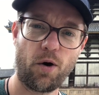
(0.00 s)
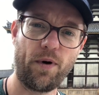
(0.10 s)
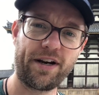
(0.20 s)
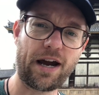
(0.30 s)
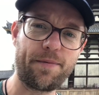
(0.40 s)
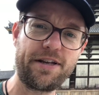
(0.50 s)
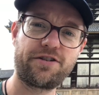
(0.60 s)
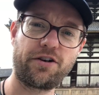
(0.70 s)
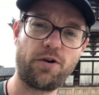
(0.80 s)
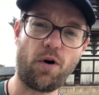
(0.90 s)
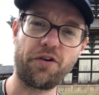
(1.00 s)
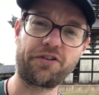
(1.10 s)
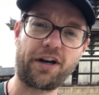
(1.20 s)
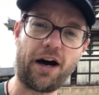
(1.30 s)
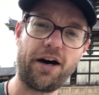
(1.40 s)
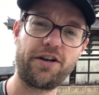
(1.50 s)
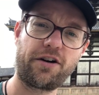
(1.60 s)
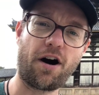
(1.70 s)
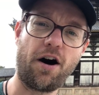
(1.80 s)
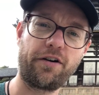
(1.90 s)
When coming to Osaka, you
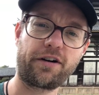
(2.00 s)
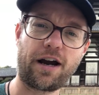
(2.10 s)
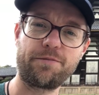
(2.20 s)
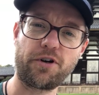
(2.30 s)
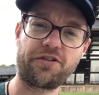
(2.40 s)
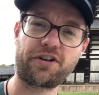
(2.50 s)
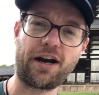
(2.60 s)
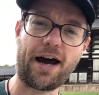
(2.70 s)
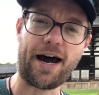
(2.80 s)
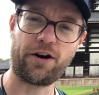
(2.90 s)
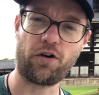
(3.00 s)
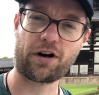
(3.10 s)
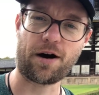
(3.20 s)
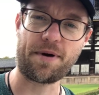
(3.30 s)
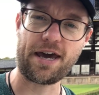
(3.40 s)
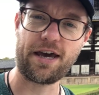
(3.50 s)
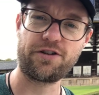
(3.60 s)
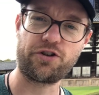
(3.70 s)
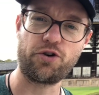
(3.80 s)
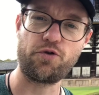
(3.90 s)
can't come to Osaka and not come here
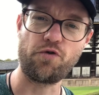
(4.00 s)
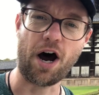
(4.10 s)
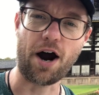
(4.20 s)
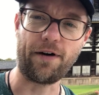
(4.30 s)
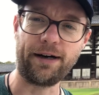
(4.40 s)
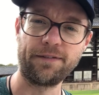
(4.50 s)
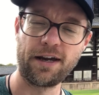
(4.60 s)
to Nara.